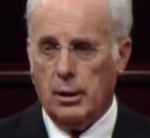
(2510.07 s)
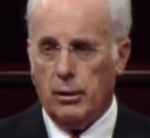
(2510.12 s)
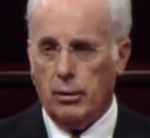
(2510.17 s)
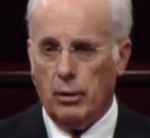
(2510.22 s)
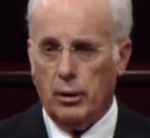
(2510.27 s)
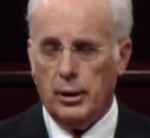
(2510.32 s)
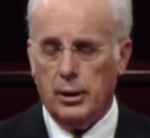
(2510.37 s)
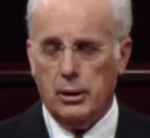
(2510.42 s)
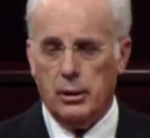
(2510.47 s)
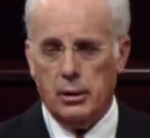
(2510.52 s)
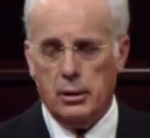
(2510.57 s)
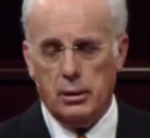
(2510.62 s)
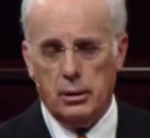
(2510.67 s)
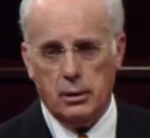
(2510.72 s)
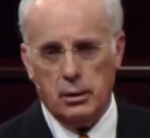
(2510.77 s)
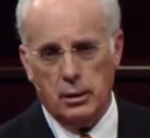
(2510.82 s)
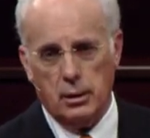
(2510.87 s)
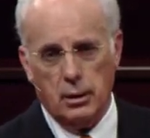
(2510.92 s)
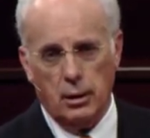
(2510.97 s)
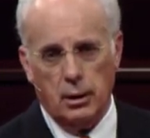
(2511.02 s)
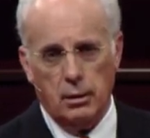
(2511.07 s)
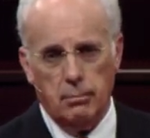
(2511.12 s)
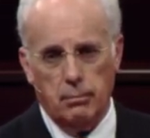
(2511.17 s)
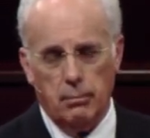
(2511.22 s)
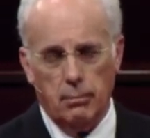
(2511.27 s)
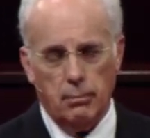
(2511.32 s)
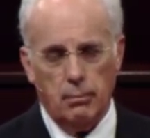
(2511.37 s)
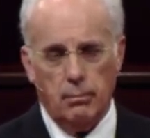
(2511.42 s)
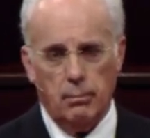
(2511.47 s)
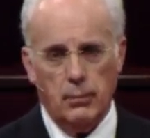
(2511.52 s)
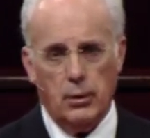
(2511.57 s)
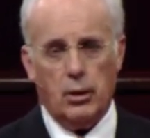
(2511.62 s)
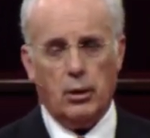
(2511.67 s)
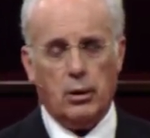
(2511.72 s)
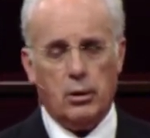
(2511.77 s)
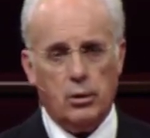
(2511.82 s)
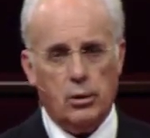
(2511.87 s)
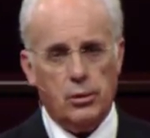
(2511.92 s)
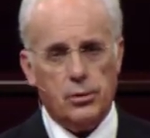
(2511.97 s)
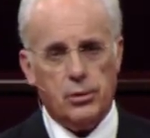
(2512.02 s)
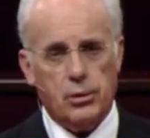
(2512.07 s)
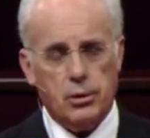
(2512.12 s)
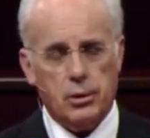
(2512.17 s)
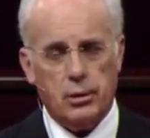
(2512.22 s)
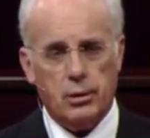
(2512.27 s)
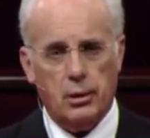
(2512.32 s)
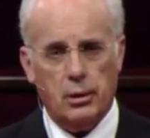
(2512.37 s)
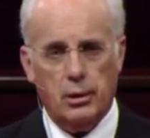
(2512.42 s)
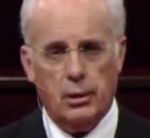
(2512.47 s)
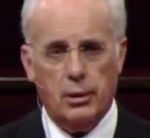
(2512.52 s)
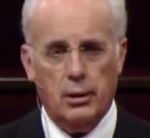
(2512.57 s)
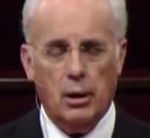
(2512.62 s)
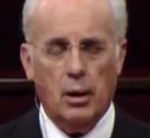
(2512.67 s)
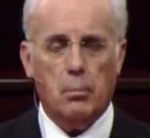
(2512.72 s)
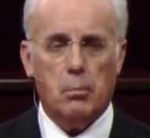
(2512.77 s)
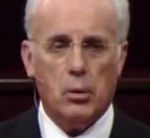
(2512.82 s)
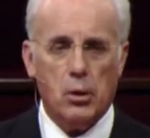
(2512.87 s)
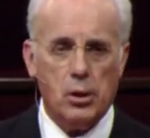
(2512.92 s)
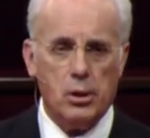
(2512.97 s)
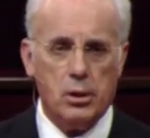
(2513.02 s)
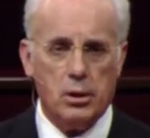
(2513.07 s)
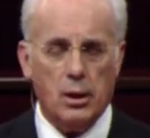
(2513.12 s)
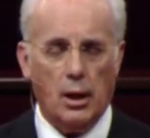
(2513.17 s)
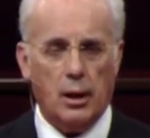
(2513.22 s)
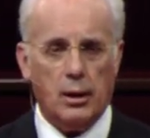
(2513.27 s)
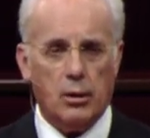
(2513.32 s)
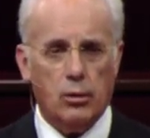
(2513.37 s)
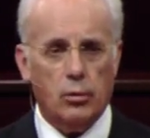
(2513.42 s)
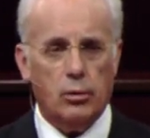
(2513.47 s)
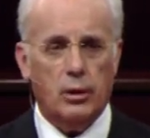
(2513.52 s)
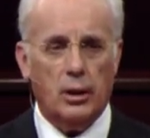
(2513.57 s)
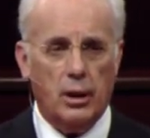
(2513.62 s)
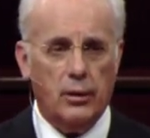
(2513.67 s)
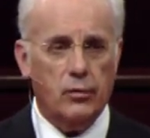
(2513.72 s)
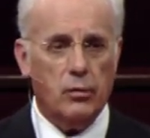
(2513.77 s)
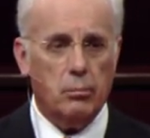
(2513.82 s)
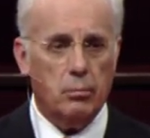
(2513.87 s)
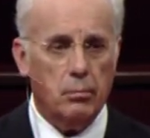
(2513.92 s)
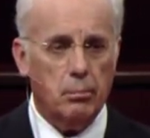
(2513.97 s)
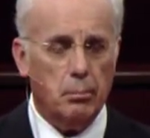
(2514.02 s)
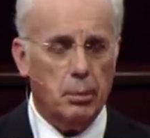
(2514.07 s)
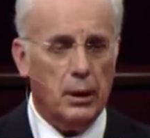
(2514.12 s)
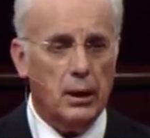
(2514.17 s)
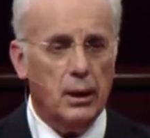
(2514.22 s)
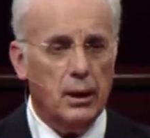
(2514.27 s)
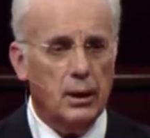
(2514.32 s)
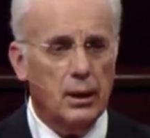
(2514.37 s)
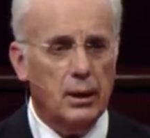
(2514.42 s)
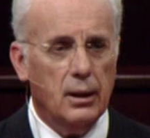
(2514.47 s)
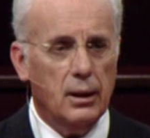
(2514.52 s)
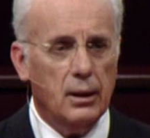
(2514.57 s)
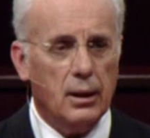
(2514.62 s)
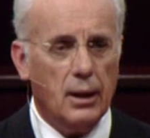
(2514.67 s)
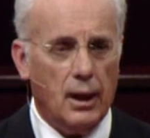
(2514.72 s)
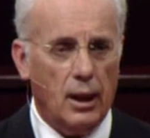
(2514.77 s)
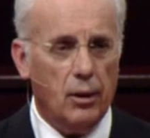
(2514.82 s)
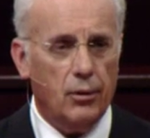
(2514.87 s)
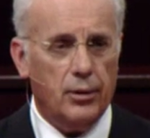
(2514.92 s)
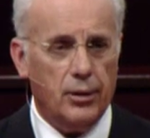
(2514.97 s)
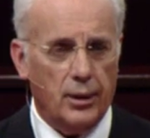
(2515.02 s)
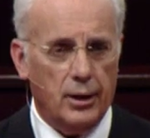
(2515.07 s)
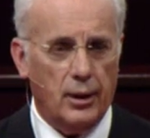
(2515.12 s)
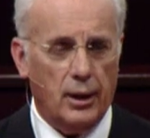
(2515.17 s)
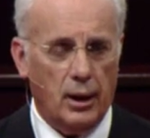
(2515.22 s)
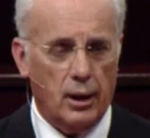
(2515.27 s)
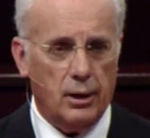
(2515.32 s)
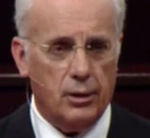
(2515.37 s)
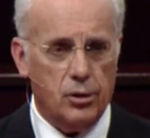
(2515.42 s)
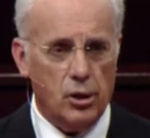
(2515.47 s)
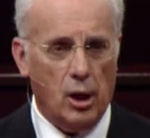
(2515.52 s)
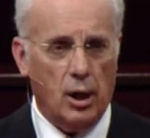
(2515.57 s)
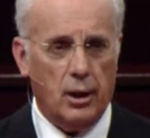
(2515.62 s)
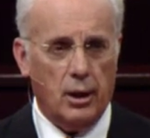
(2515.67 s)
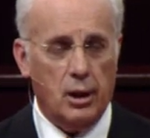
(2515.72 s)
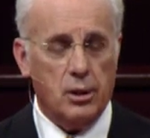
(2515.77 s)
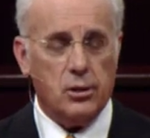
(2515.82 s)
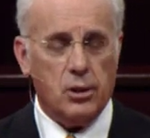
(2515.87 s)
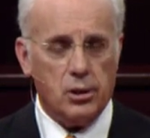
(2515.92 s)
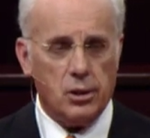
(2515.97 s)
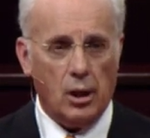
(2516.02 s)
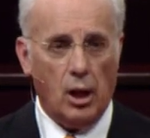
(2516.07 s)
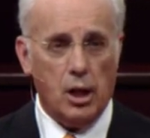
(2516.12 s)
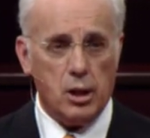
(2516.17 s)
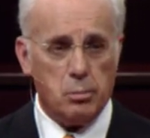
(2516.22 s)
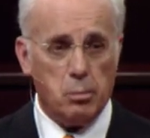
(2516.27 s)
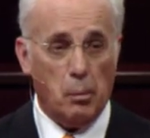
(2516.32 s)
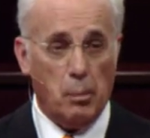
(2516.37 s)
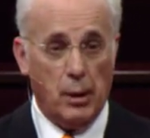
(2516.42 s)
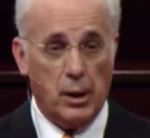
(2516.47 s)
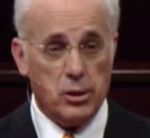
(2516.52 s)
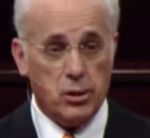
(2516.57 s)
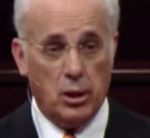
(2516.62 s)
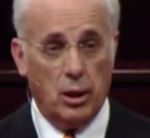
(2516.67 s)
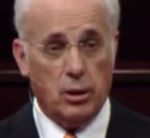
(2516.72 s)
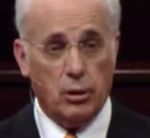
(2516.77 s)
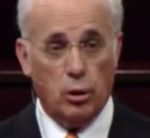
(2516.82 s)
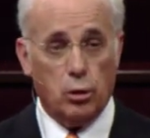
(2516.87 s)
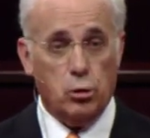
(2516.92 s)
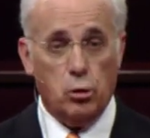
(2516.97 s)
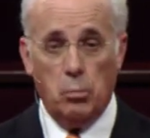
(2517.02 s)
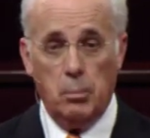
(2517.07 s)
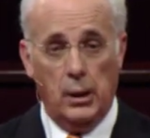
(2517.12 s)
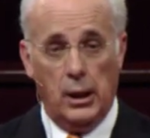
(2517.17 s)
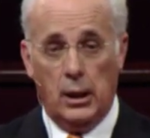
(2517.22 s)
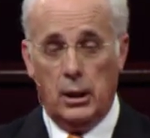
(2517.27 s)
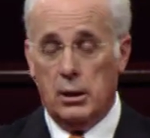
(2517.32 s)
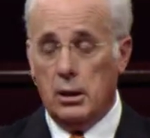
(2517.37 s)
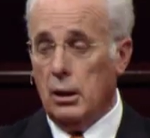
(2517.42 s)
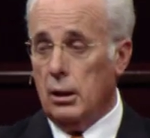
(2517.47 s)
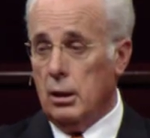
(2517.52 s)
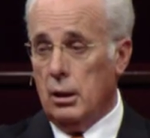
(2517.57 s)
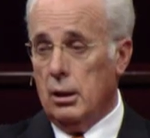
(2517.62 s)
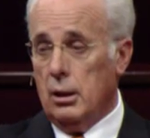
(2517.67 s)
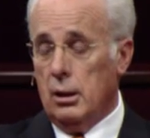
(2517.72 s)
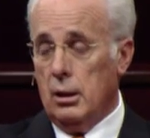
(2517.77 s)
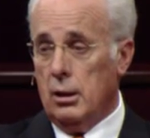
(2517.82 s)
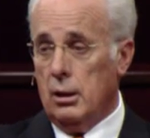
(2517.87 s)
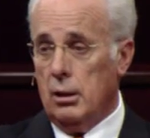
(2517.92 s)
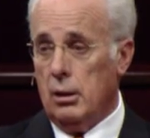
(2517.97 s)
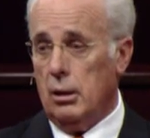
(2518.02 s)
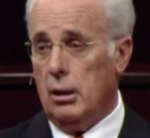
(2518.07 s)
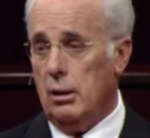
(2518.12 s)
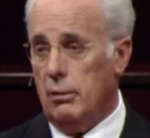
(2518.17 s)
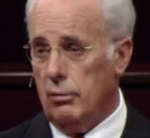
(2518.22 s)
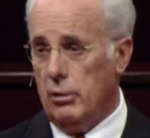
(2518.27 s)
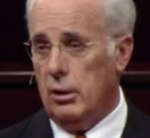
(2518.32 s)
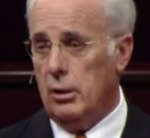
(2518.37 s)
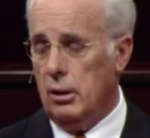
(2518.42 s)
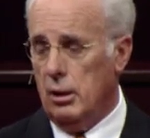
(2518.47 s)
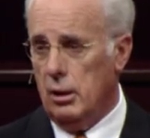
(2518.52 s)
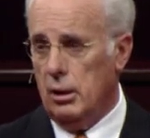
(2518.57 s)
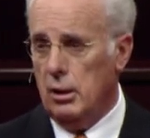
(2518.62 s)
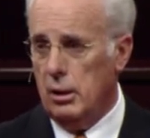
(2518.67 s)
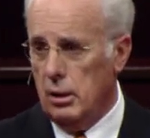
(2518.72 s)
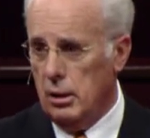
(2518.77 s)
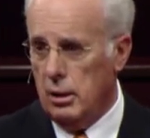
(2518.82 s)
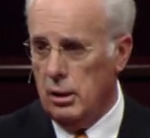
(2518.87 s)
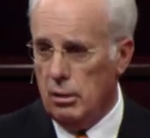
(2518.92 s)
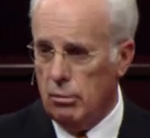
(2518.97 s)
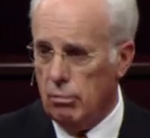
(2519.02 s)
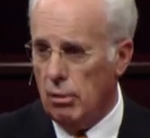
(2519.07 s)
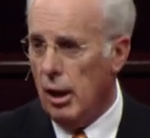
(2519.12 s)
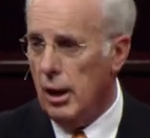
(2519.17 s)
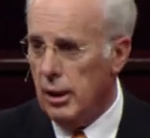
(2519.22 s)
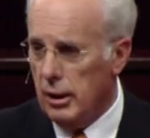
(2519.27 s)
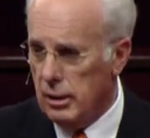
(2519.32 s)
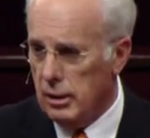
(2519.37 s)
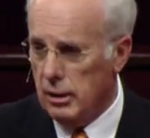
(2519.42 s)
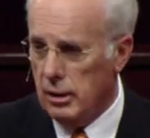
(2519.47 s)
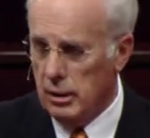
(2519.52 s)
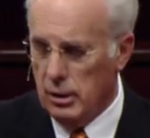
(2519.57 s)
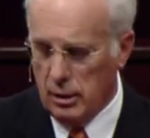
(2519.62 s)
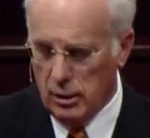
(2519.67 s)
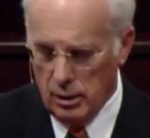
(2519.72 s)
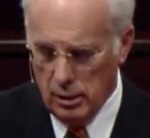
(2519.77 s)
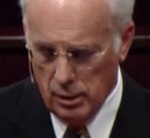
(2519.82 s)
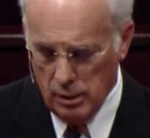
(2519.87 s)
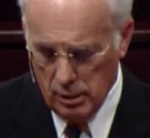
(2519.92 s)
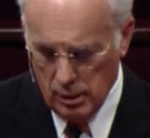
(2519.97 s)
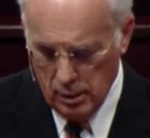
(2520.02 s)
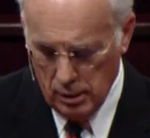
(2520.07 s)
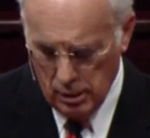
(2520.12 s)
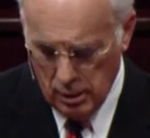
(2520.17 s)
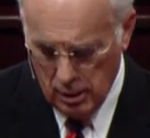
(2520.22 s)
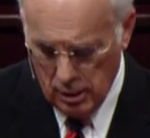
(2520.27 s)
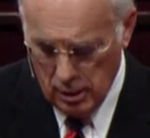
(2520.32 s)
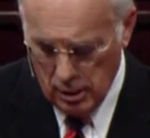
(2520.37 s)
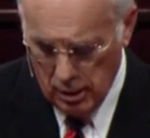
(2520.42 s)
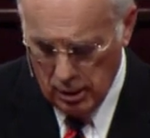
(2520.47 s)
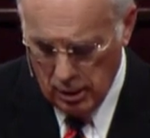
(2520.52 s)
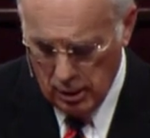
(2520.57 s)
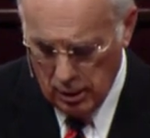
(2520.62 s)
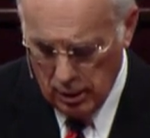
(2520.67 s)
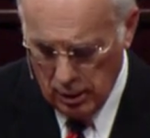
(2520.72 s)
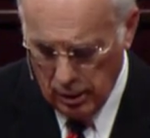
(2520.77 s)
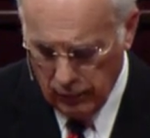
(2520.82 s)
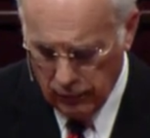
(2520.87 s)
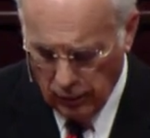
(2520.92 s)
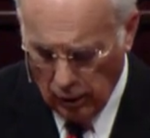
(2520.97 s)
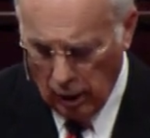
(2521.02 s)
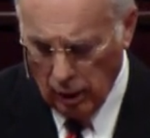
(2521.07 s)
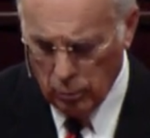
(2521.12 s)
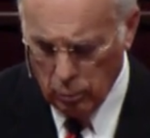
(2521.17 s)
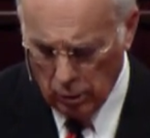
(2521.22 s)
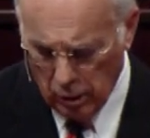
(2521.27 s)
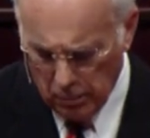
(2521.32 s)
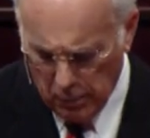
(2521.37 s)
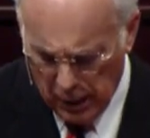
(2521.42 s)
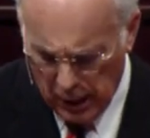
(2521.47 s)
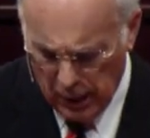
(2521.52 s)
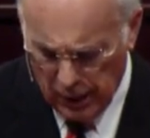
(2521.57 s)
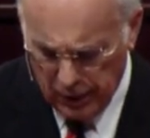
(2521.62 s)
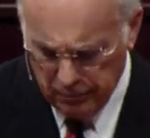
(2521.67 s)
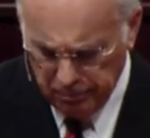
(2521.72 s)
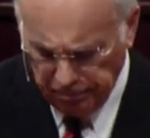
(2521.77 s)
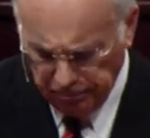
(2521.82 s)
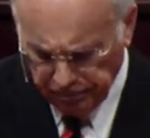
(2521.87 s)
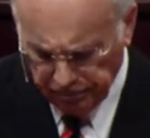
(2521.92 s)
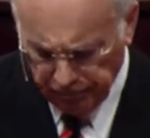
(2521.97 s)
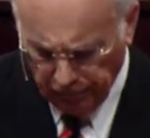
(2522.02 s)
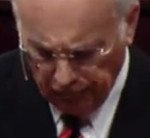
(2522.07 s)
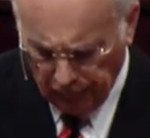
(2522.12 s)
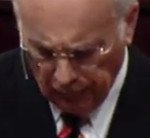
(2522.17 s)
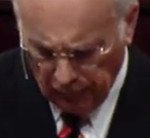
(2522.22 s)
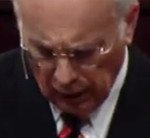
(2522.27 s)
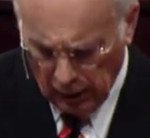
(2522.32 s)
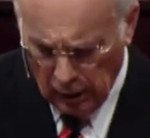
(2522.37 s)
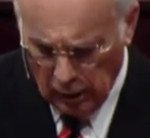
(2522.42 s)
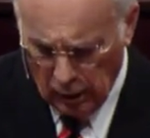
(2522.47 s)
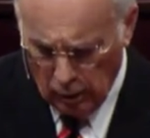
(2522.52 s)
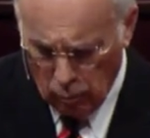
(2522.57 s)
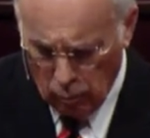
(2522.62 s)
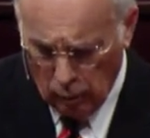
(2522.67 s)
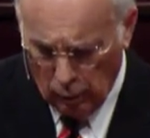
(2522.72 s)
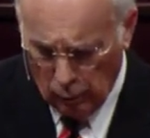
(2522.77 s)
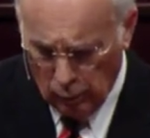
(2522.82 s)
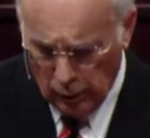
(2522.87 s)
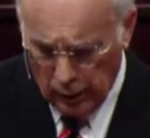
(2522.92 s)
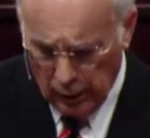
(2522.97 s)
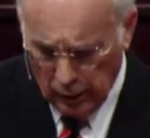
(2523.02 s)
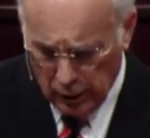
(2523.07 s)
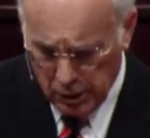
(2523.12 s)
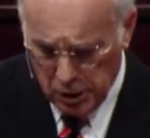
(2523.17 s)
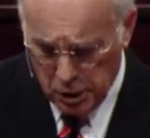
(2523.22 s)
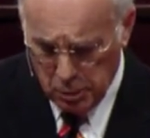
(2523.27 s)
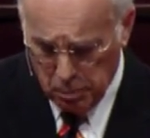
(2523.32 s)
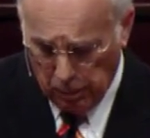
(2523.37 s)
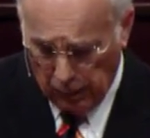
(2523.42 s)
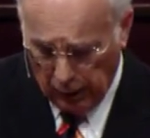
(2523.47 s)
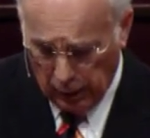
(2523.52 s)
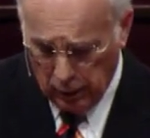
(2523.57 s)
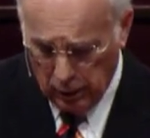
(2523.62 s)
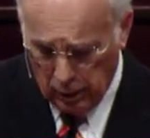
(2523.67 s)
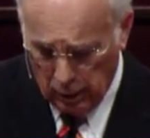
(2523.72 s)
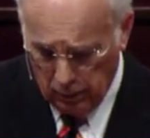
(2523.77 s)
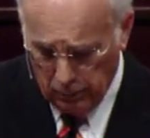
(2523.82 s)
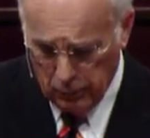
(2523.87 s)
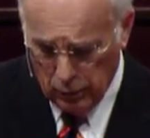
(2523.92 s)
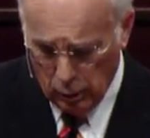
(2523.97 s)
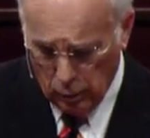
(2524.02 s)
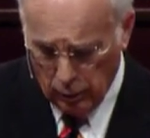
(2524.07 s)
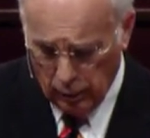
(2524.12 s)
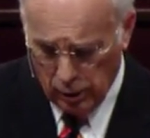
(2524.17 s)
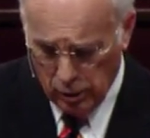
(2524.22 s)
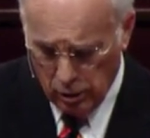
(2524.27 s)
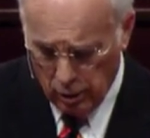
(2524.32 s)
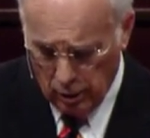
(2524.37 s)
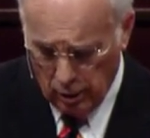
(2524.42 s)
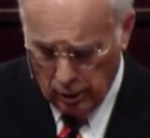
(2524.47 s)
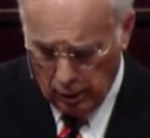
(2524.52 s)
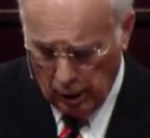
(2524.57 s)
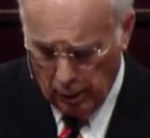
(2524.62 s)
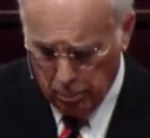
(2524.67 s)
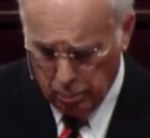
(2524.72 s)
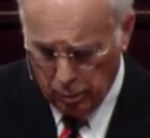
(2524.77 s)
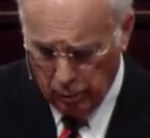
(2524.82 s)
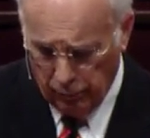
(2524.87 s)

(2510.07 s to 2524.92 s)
literally did miracles in numbers that couldn't even be counted. And John ends his gospel by saying there are too many to even write. If God were a man, we would expect him to exert a